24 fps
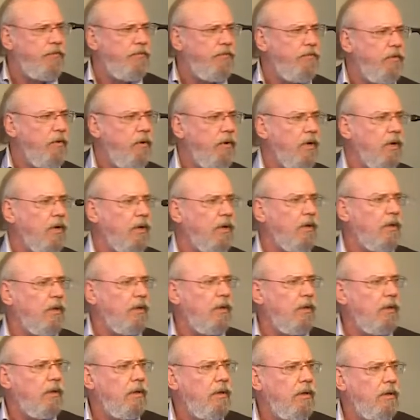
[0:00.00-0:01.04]
before
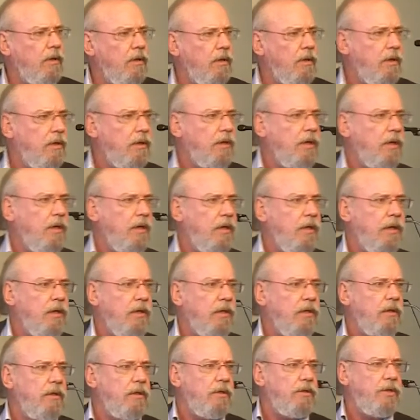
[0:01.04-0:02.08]

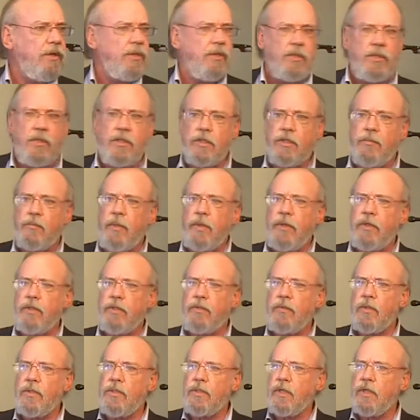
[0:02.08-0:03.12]
Jesus'
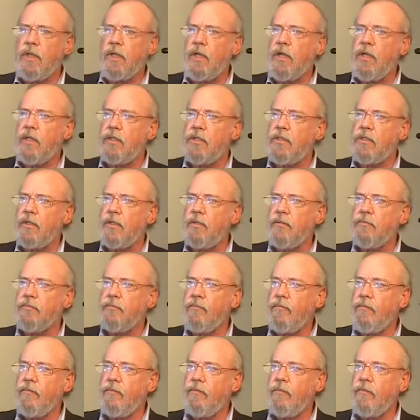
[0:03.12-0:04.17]
experience with Zacchaeus.
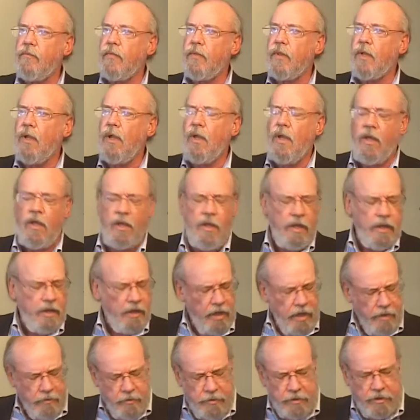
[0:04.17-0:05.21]

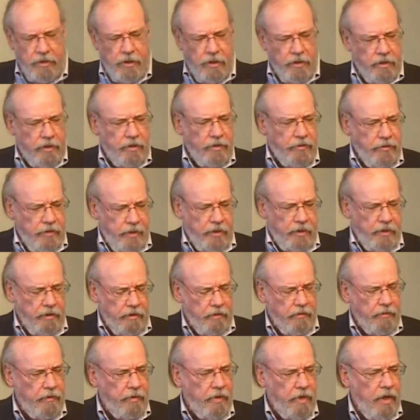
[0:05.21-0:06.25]
And I'm starting to think,
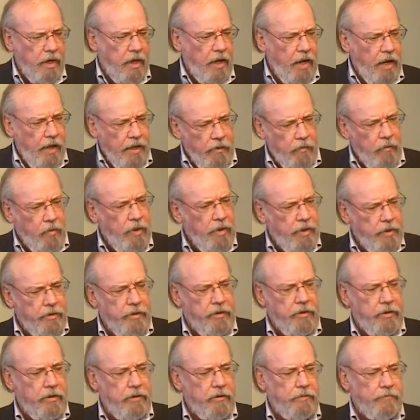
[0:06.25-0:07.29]
I
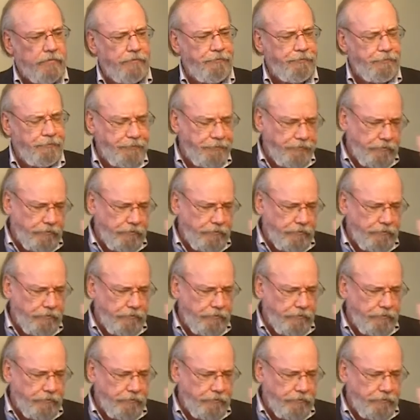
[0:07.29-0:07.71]
wonder